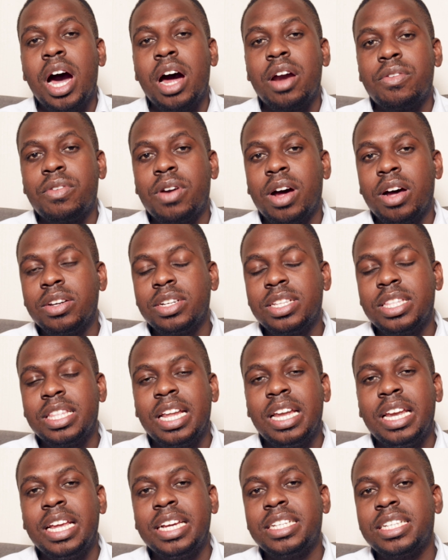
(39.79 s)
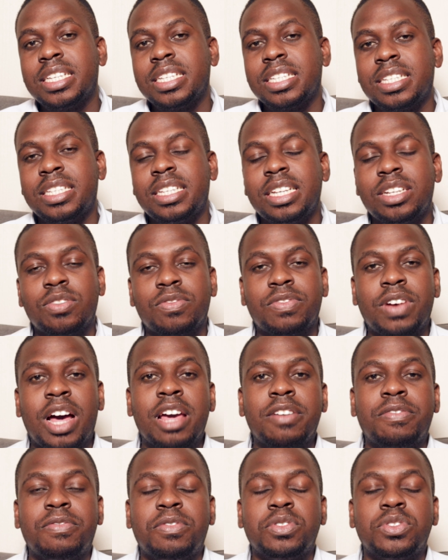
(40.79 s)
around the latest set of
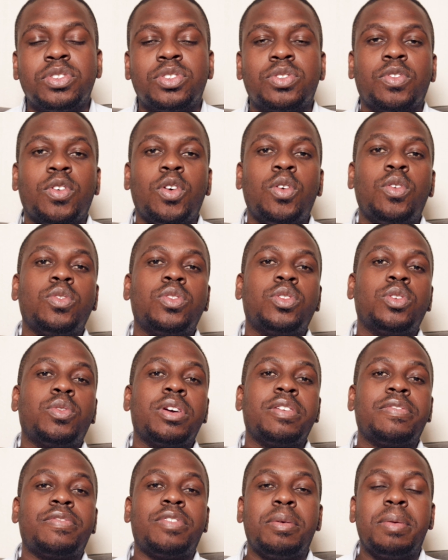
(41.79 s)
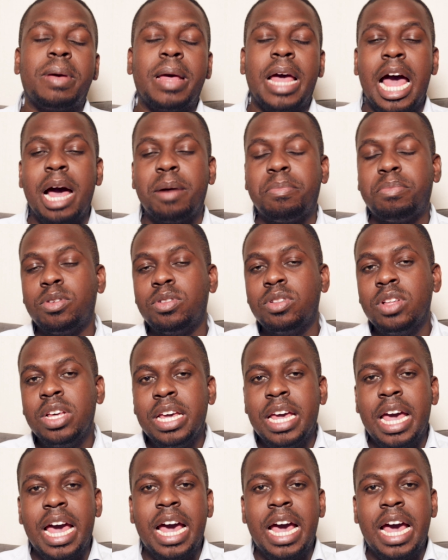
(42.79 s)
iPhones all the way from Apple,